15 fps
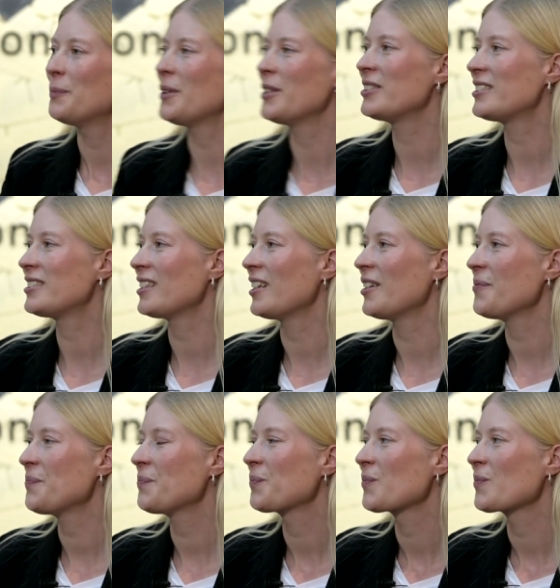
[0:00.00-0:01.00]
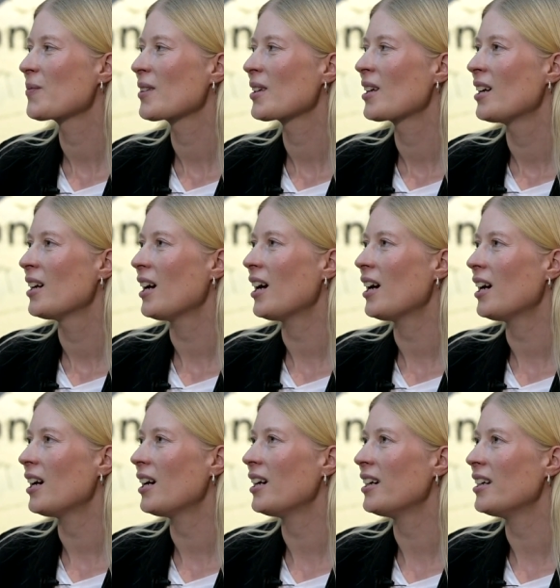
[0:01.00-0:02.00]
But um,
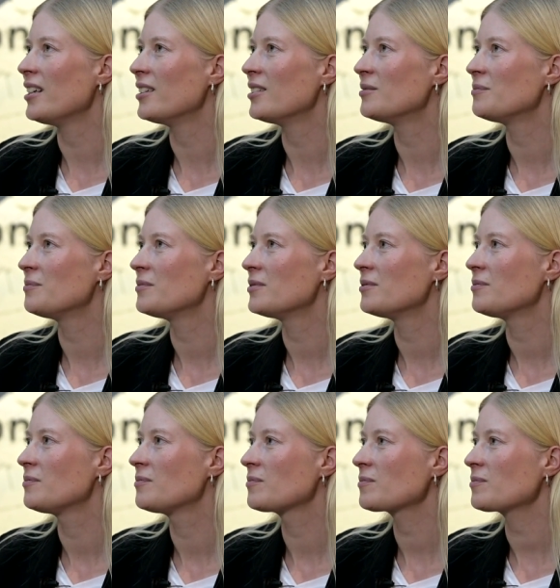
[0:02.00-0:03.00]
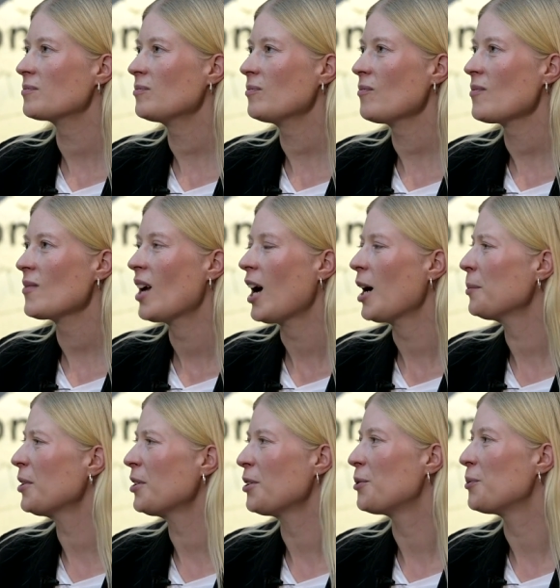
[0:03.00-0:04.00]
I, um,
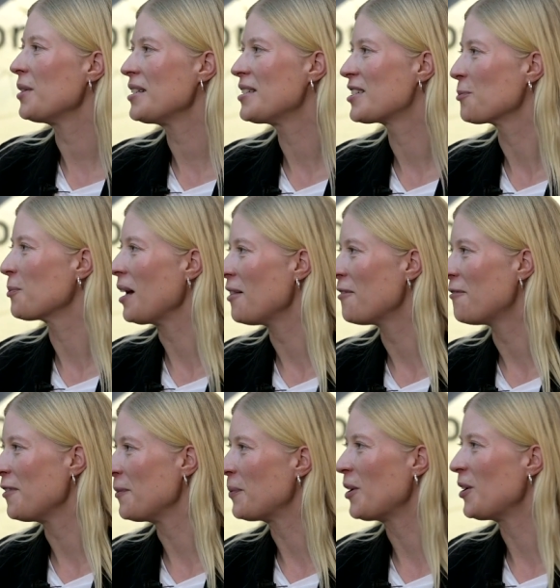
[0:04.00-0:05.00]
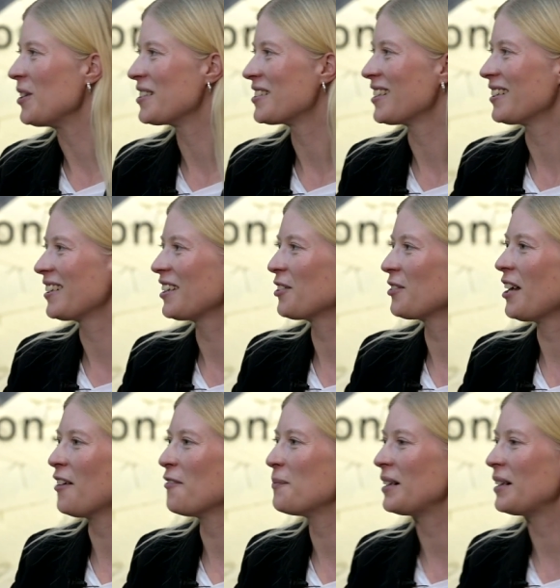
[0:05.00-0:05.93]
I'm not a rich, wealthy person. I don't have